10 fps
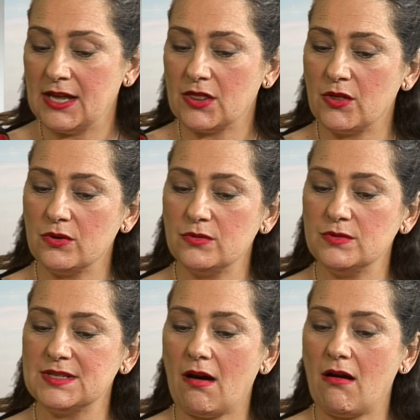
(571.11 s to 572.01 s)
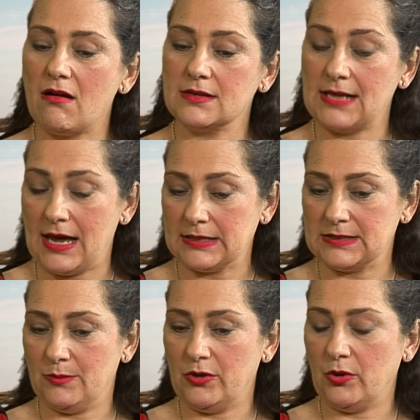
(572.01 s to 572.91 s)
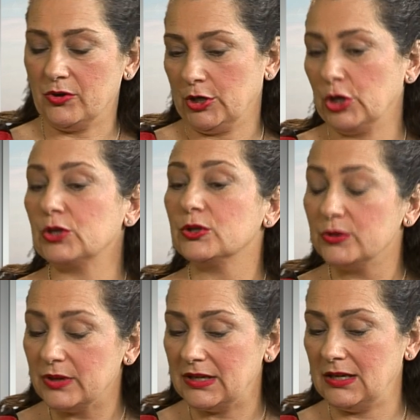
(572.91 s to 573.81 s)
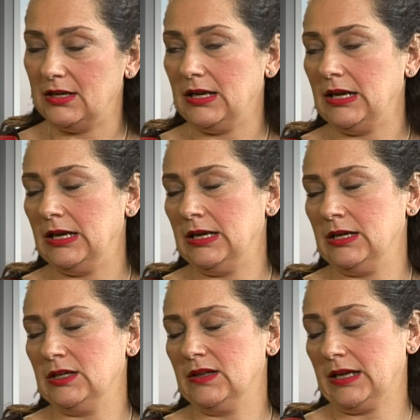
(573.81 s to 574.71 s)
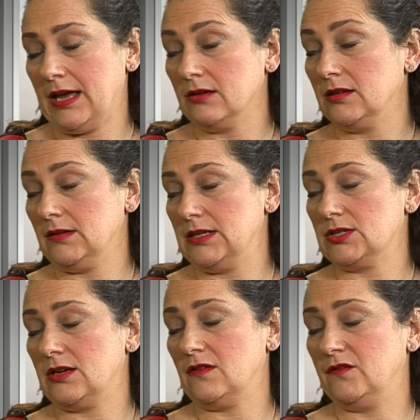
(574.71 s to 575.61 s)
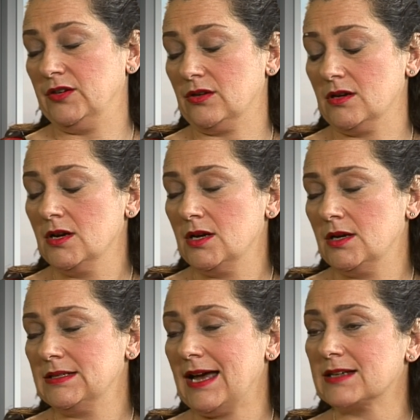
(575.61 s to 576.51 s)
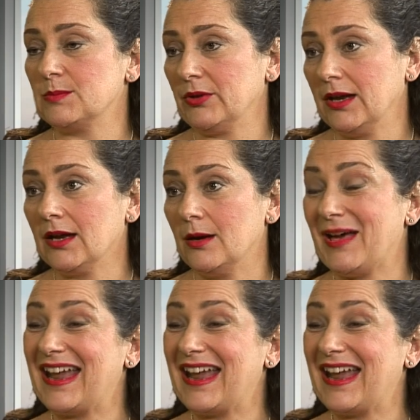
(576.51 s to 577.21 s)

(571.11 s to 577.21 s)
those are taxable or included in the calculation of your taxable income at